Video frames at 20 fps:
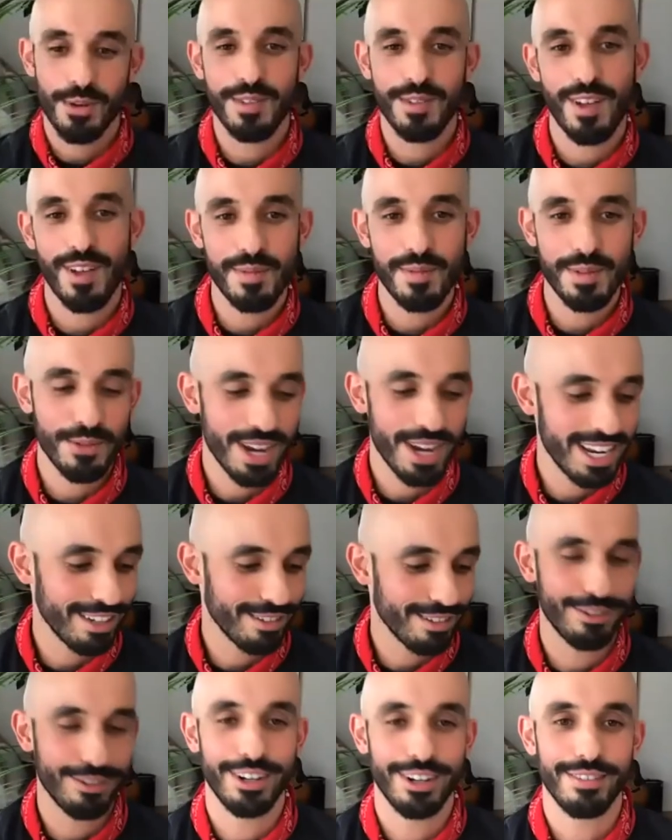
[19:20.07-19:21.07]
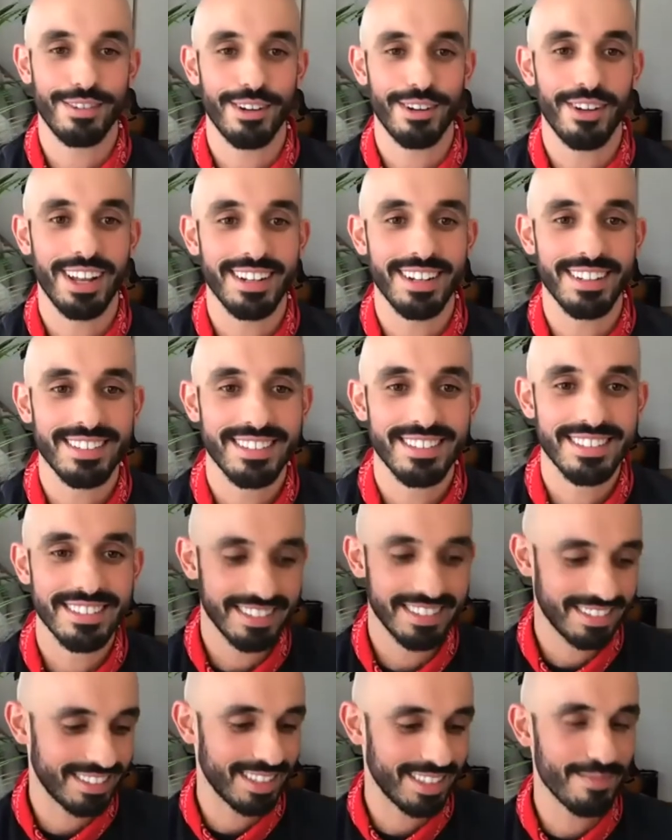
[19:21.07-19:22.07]
all been waiting for, everyone,
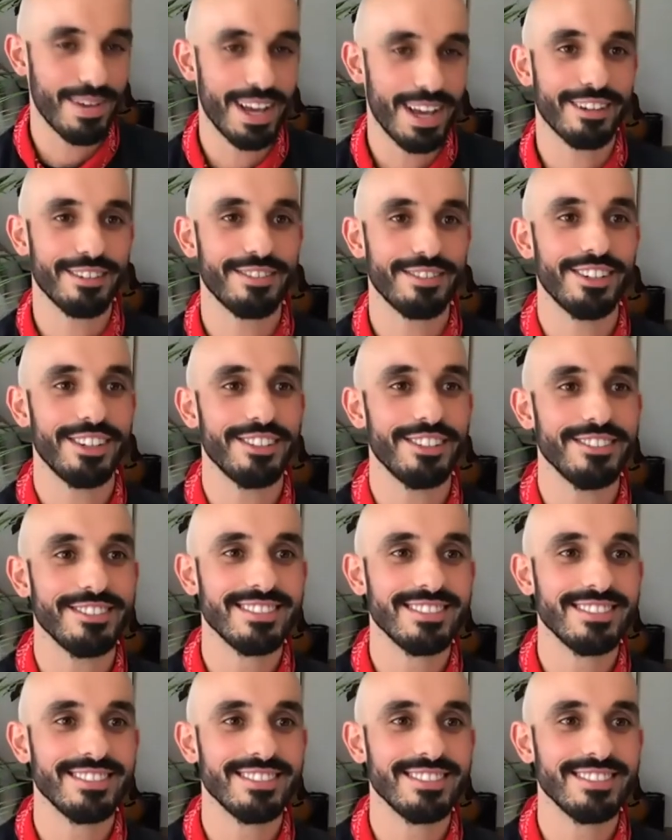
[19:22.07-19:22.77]
the microphone.